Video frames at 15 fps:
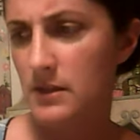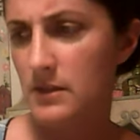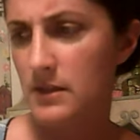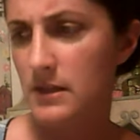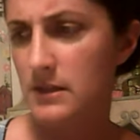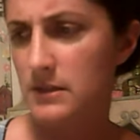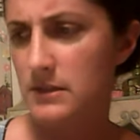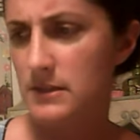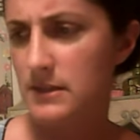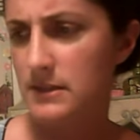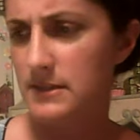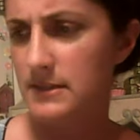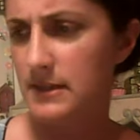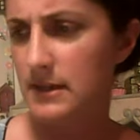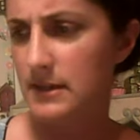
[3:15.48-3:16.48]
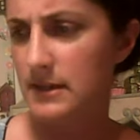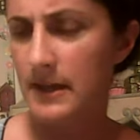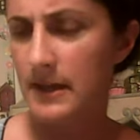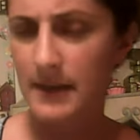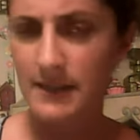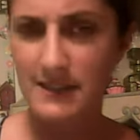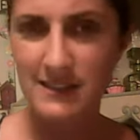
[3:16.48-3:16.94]
This is a
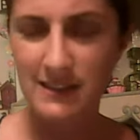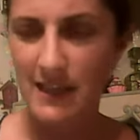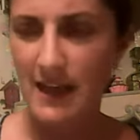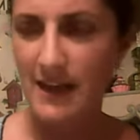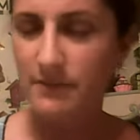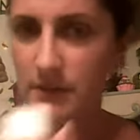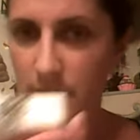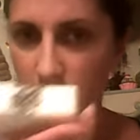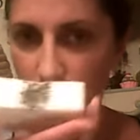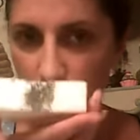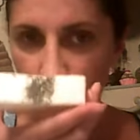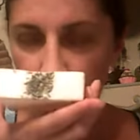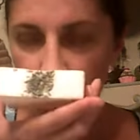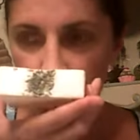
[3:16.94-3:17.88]
nice lavender.